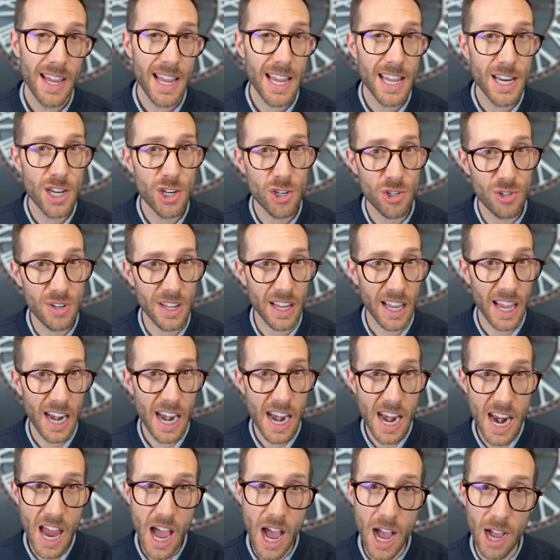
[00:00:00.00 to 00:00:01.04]
Interesting
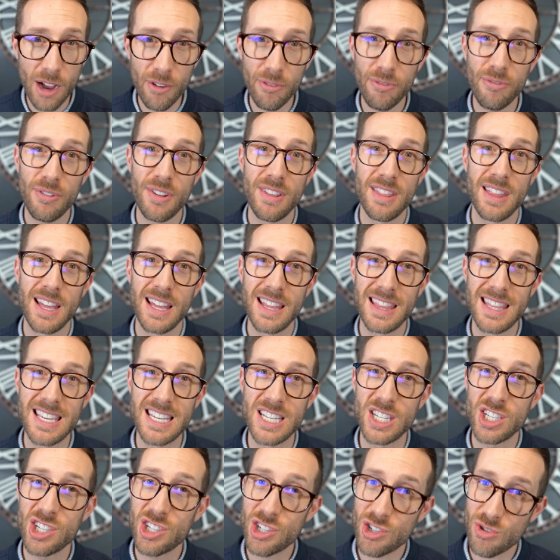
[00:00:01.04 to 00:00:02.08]
enough that the
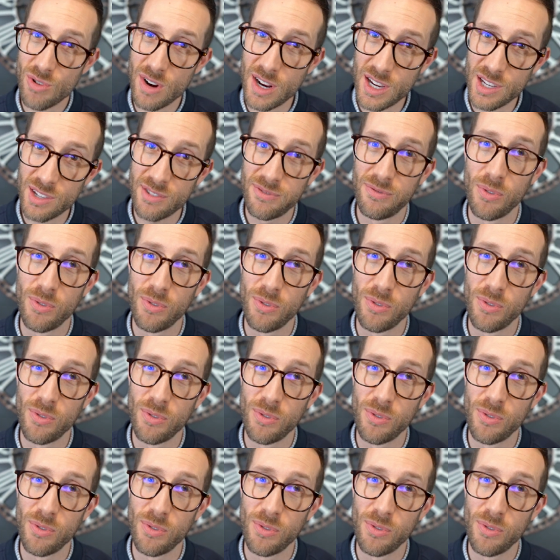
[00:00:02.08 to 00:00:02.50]
Strix